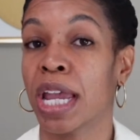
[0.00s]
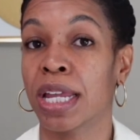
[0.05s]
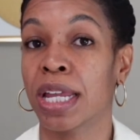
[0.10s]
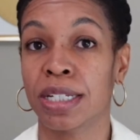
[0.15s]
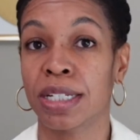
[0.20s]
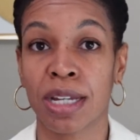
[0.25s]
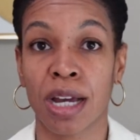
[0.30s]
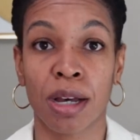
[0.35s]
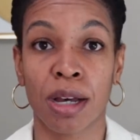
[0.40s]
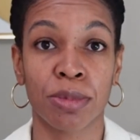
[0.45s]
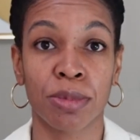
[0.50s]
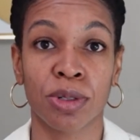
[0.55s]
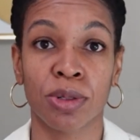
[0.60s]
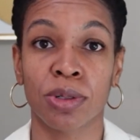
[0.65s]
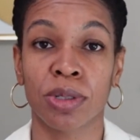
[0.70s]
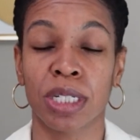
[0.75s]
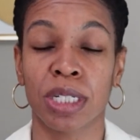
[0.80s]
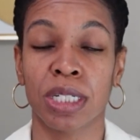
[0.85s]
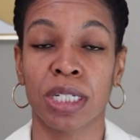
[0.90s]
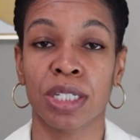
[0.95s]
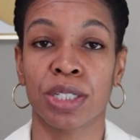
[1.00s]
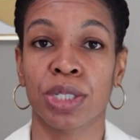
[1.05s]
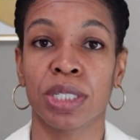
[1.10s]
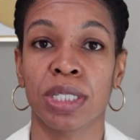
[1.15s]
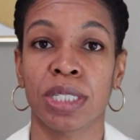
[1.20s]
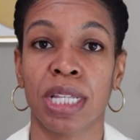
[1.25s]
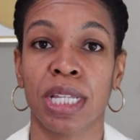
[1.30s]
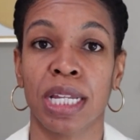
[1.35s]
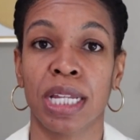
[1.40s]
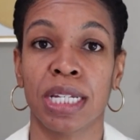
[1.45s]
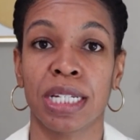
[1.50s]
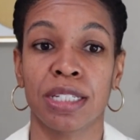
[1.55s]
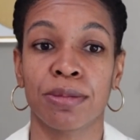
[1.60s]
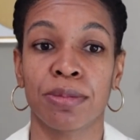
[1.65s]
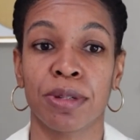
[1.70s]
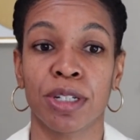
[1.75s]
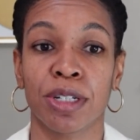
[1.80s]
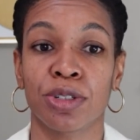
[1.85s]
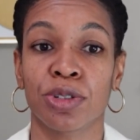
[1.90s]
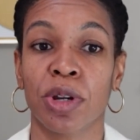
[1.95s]
or anatomical conditions that need
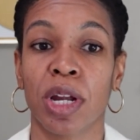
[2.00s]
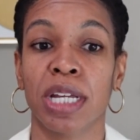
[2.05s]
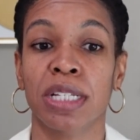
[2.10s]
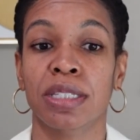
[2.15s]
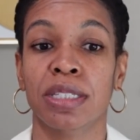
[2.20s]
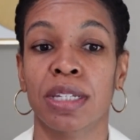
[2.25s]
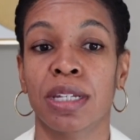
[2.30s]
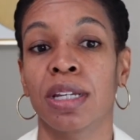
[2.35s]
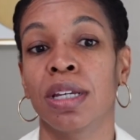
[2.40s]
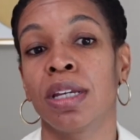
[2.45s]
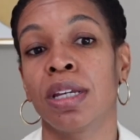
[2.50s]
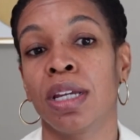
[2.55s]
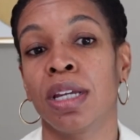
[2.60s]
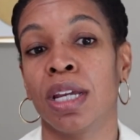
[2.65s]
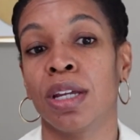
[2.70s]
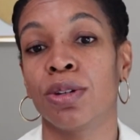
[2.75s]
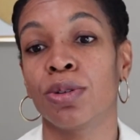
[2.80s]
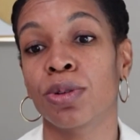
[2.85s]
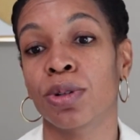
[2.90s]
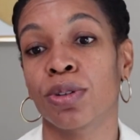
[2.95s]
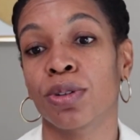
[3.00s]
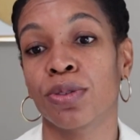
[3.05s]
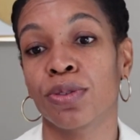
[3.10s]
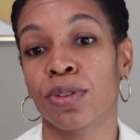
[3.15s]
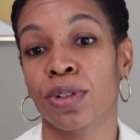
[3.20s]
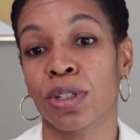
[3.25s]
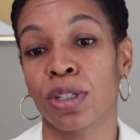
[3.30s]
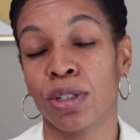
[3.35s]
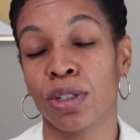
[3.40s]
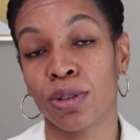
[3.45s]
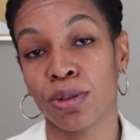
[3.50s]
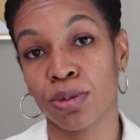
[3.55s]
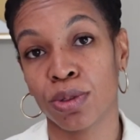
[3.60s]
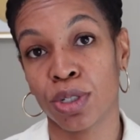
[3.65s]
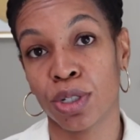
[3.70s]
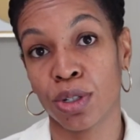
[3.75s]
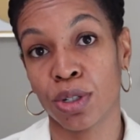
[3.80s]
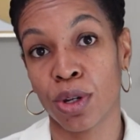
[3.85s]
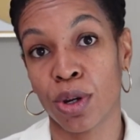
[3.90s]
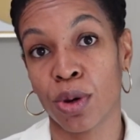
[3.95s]
to be addressed? In order for you
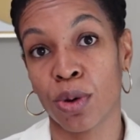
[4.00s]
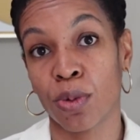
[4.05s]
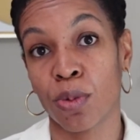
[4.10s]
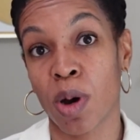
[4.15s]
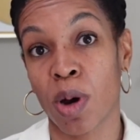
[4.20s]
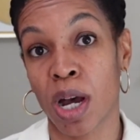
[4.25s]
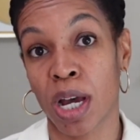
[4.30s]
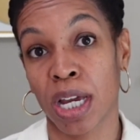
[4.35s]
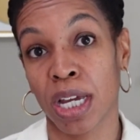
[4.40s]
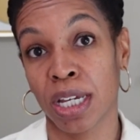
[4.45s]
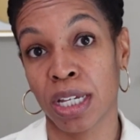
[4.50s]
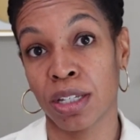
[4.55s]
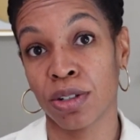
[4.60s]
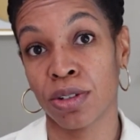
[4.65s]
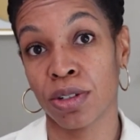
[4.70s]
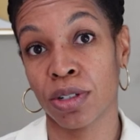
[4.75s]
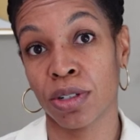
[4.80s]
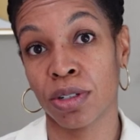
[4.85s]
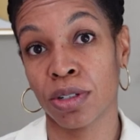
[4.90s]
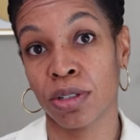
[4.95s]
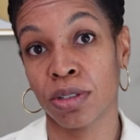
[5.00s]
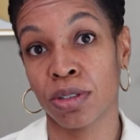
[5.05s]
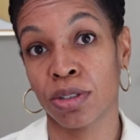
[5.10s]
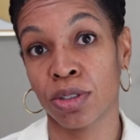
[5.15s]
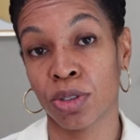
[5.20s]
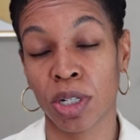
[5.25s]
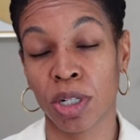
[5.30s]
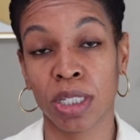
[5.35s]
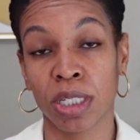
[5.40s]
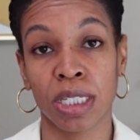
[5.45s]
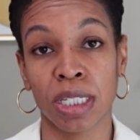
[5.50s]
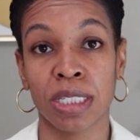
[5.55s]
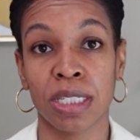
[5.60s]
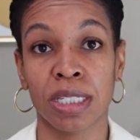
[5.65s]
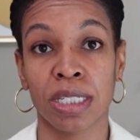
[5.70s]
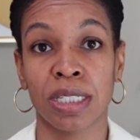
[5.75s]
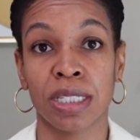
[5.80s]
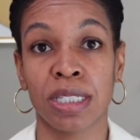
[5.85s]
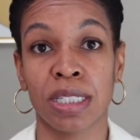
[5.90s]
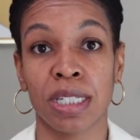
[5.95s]
to know why you're struggling
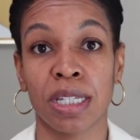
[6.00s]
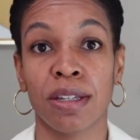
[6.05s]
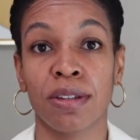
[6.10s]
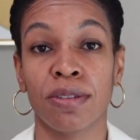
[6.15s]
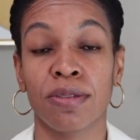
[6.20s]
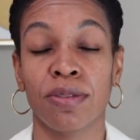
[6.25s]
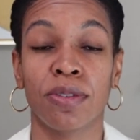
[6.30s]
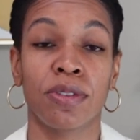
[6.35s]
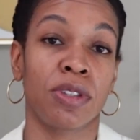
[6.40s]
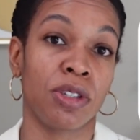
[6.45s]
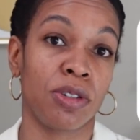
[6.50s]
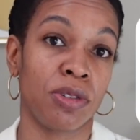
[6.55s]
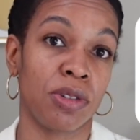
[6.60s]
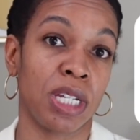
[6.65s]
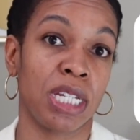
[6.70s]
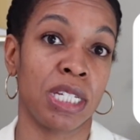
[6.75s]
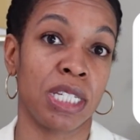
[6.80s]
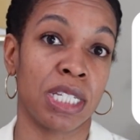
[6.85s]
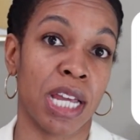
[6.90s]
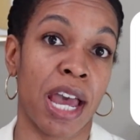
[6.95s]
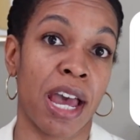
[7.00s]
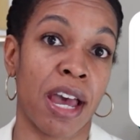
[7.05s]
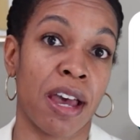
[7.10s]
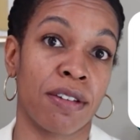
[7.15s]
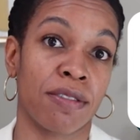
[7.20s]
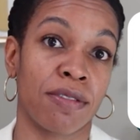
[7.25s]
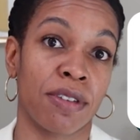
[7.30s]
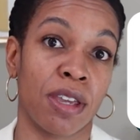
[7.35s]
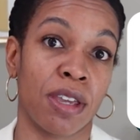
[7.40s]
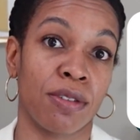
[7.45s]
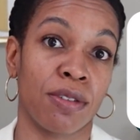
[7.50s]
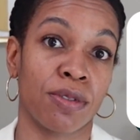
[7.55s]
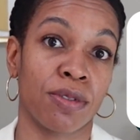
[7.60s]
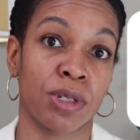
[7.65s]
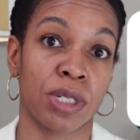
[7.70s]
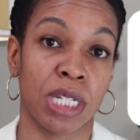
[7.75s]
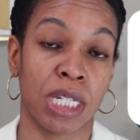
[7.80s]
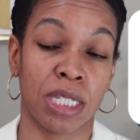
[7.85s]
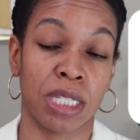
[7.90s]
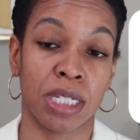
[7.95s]
to conceive, you need to have a
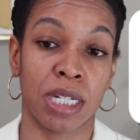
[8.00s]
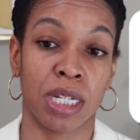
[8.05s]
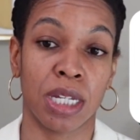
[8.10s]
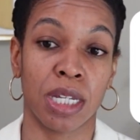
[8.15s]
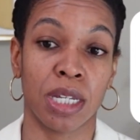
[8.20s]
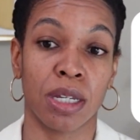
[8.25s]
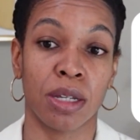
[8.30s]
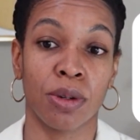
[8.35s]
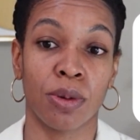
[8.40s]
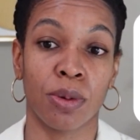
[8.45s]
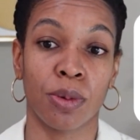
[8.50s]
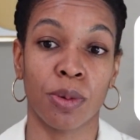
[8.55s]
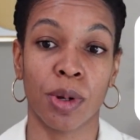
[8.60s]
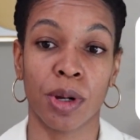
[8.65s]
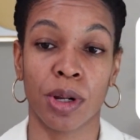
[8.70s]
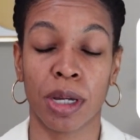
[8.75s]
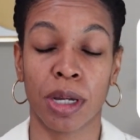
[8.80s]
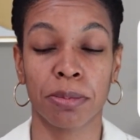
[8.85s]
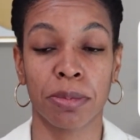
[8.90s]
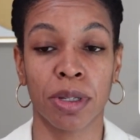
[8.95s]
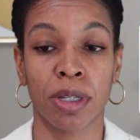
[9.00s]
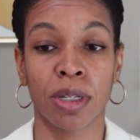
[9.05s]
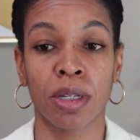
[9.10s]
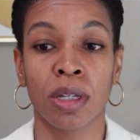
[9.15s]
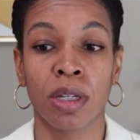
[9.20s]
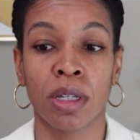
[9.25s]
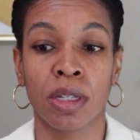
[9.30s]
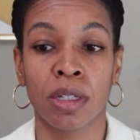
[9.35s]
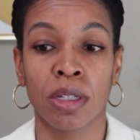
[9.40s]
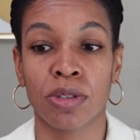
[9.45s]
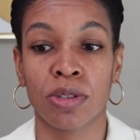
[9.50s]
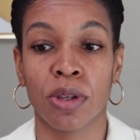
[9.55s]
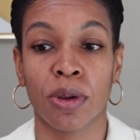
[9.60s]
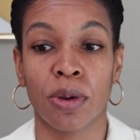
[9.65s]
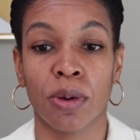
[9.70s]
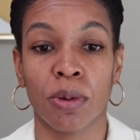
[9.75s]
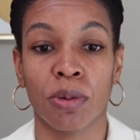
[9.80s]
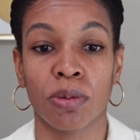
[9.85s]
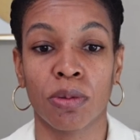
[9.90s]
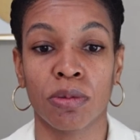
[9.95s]
fertility workup.
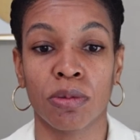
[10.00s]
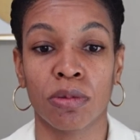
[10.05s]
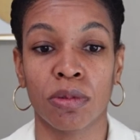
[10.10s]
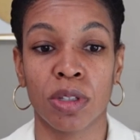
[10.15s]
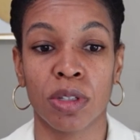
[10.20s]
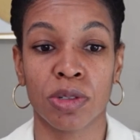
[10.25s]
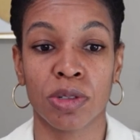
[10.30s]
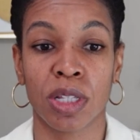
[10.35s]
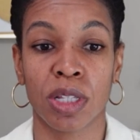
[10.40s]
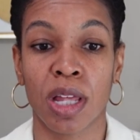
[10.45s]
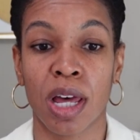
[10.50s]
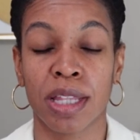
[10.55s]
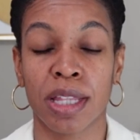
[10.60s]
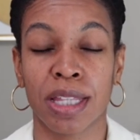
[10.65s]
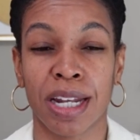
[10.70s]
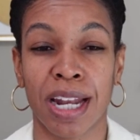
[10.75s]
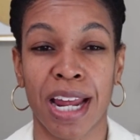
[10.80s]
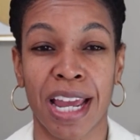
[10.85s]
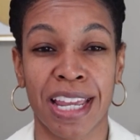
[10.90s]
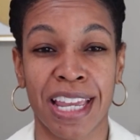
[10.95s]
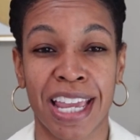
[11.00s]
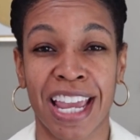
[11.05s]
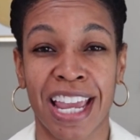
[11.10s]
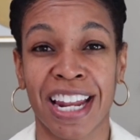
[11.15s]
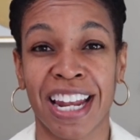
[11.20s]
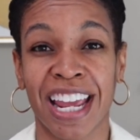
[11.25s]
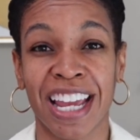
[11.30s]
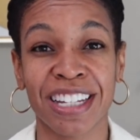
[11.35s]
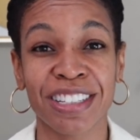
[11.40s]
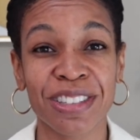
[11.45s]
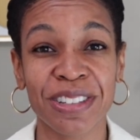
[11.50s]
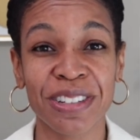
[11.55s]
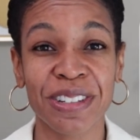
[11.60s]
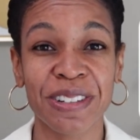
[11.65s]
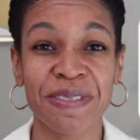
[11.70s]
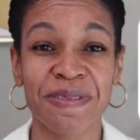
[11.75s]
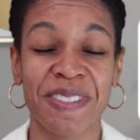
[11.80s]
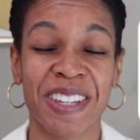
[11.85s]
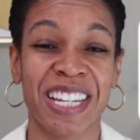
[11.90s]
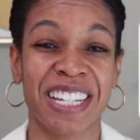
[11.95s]
So there's a lot that I can't
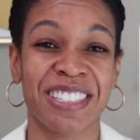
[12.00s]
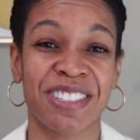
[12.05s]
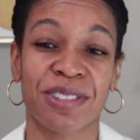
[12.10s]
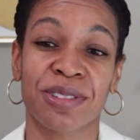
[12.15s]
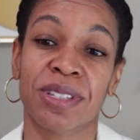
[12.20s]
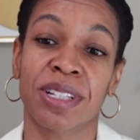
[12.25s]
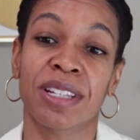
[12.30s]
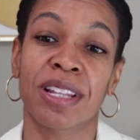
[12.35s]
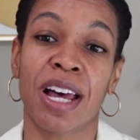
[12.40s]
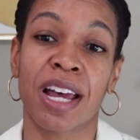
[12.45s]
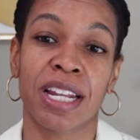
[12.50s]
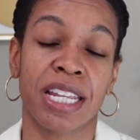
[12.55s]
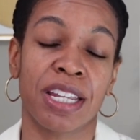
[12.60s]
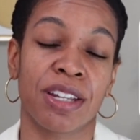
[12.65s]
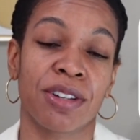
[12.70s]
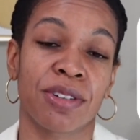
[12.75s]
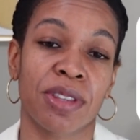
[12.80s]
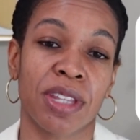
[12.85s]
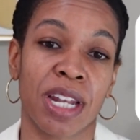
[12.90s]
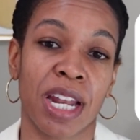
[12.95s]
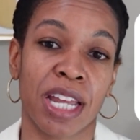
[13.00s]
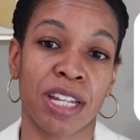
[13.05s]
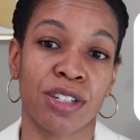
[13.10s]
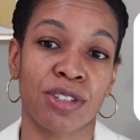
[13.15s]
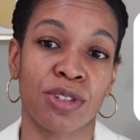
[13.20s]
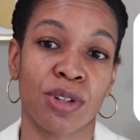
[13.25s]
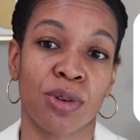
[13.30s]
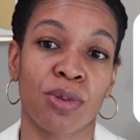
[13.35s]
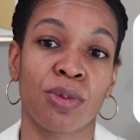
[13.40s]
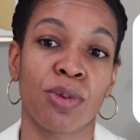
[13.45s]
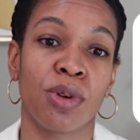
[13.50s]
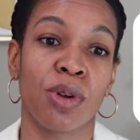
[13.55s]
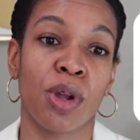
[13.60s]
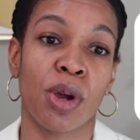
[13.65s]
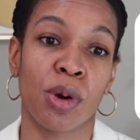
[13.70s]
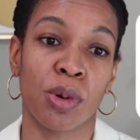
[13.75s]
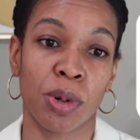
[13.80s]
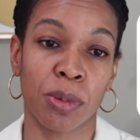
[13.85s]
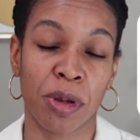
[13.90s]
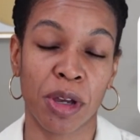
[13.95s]
answer because there's a lot here that I don't
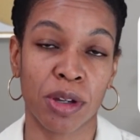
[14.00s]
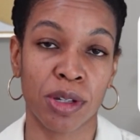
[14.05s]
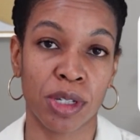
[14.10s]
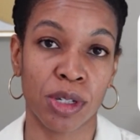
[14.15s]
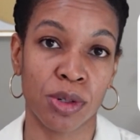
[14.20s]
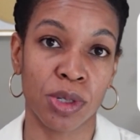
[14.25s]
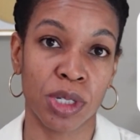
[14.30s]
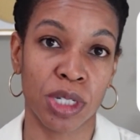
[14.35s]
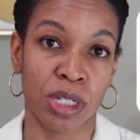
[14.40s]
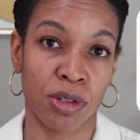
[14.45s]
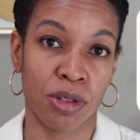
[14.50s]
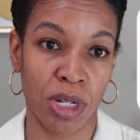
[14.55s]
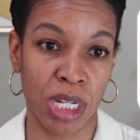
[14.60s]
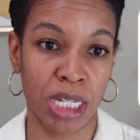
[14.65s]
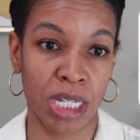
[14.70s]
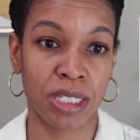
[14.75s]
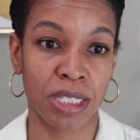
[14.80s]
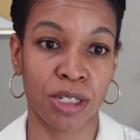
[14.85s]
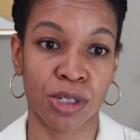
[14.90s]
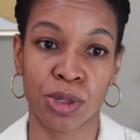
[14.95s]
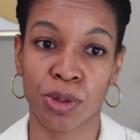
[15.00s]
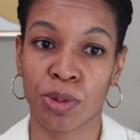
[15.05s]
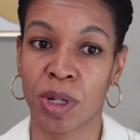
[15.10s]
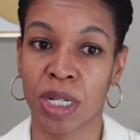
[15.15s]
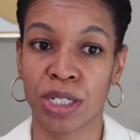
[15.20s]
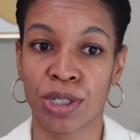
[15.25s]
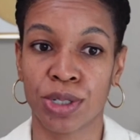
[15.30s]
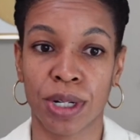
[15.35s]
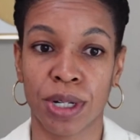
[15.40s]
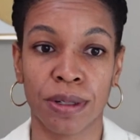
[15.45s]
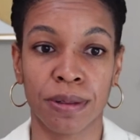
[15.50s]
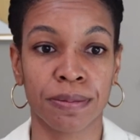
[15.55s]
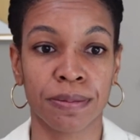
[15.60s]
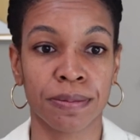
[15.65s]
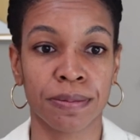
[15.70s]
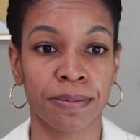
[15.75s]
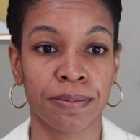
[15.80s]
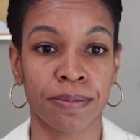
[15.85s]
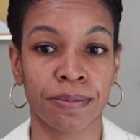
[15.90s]
know about your unique situation.